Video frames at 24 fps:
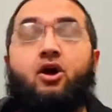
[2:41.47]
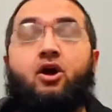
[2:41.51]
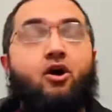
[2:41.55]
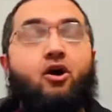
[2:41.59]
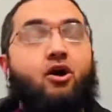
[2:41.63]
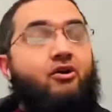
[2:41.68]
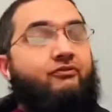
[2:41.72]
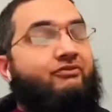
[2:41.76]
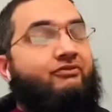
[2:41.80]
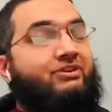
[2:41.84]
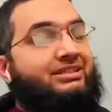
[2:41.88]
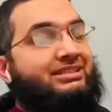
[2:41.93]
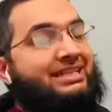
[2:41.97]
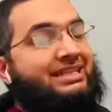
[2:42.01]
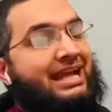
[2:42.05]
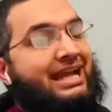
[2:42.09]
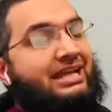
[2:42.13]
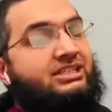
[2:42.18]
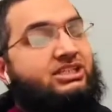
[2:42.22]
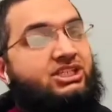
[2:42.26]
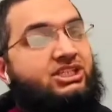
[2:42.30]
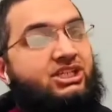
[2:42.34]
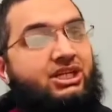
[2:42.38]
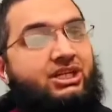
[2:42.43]
of a
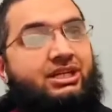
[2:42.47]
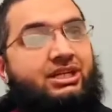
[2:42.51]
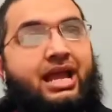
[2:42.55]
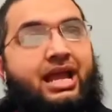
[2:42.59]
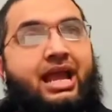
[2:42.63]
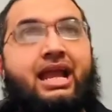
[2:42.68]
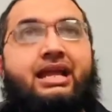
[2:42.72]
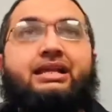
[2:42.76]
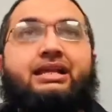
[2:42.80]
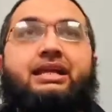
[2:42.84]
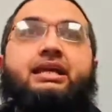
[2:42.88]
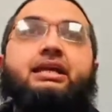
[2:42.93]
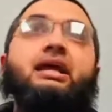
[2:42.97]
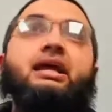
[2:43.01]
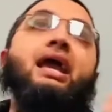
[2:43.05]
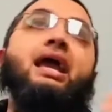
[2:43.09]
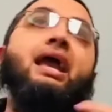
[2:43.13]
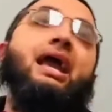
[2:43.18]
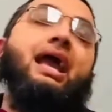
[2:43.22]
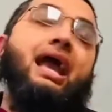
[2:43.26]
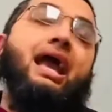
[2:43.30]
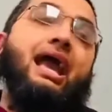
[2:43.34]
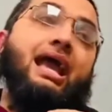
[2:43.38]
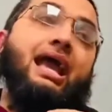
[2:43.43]
tension headache.
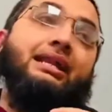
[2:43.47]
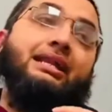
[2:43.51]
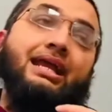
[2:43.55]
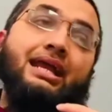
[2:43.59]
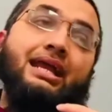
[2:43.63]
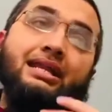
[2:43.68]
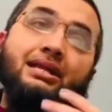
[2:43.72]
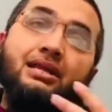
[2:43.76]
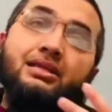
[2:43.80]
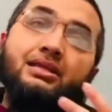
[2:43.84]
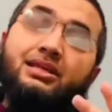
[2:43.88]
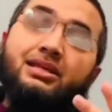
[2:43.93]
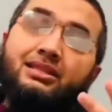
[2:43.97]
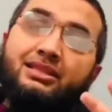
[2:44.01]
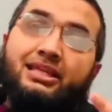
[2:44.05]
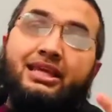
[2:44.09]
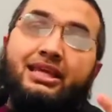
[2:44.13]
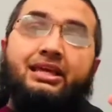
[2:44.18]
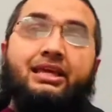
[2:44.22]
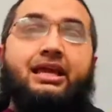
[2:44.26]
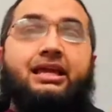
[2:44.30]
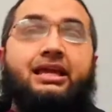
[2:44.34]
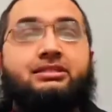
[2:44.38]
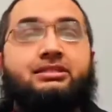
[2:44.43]
And another
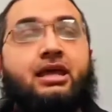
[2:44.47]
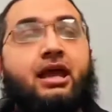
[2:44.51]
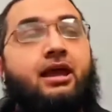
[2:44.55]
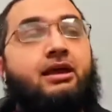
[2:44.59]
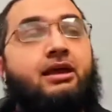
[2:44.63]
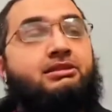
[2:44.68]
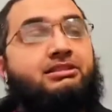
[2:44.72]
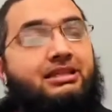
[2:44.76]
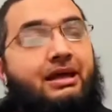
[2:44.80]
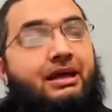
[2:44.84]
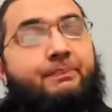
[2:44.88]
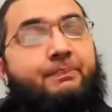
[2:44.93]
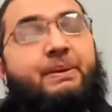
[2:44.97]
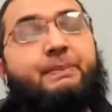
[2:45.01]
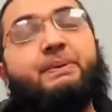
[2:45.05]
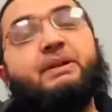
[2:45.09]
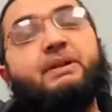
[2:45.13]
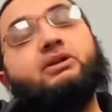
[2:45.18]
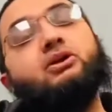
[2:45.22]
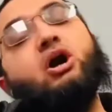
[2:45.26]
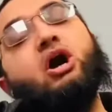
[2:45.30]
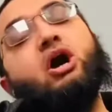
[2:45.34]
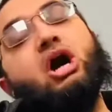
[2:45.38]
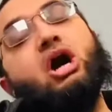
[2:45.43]
thing is, some
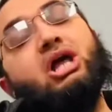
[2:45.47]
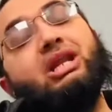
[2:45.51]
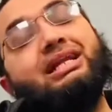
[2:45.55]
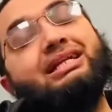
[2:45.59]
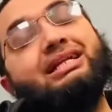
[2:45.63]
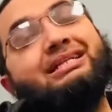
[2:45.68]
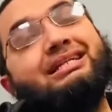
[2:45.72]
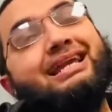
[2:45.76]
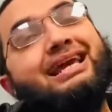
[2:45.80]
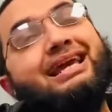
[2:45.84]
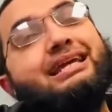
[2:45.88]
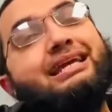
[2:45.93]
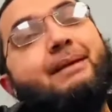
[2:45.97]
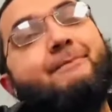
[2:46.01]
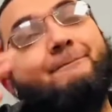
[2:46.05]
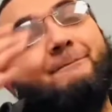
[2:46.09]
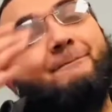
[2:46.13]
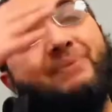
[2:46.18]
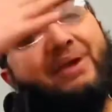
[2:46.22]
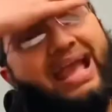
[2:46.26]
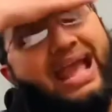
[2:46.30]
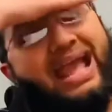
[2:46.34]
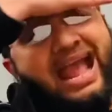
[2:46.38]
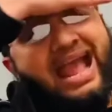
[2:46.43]
people call it like a
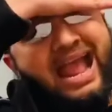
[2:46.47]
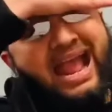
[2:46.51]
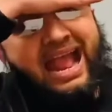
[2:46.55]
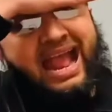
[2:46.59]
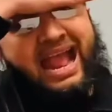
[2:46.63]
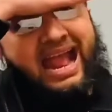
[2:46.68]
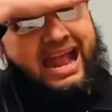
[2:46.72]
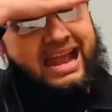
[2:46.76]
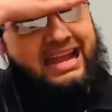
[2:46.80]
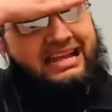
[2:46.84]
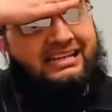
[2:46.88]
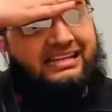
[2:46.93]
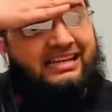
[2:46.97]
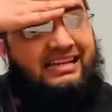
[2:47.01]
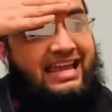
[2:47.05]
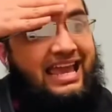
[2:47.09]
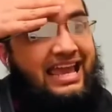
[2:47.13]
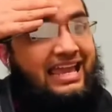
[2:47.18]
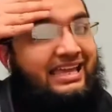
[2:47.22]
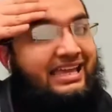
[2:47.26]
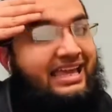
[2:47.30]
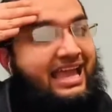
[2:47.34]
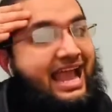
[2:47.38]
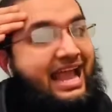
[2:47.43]

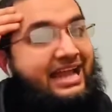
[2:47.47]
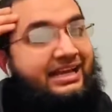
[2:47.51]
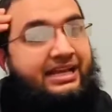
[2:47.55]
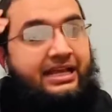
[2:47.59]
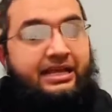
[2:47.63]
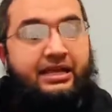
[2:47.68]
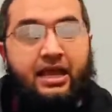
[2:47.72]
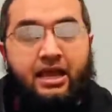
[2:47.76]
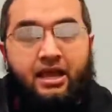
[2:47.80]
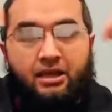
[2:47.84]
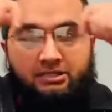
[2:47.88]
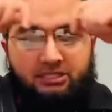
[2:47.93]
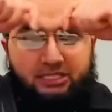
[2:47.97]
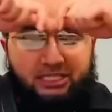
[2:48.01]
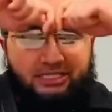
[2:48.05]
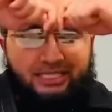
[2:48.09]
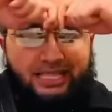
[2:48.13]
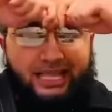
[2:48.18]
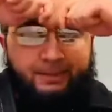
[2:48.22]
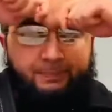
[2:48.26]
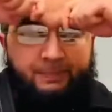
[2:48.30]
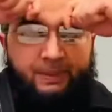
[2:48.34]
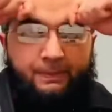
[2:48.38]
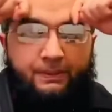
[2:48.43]
band-like headache. Just
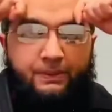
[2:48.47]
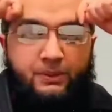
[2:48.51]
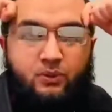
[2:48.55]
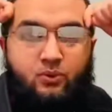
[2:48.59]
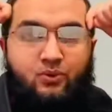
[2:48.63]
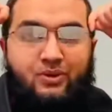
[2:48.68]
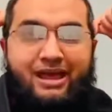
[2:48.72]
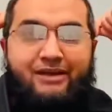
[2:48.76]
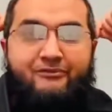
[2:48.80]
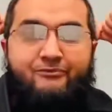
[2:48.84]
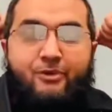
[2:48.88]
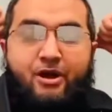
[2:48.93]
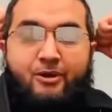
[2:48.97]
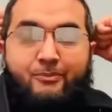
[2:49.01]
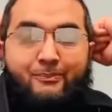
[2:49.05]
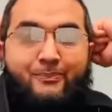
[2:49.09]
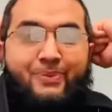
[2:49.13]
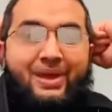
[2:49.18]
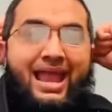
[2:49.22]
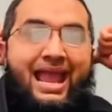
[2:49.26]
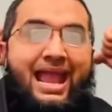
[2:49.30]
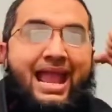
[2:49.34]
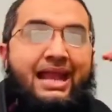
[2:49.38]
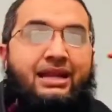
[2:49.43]
like people who have a
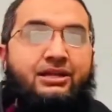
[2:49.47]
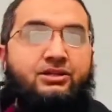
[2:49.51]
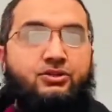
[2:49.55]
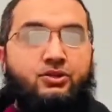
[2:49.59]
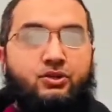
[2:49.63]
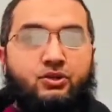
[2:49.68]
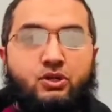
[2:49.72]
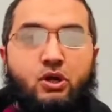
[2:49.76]
band,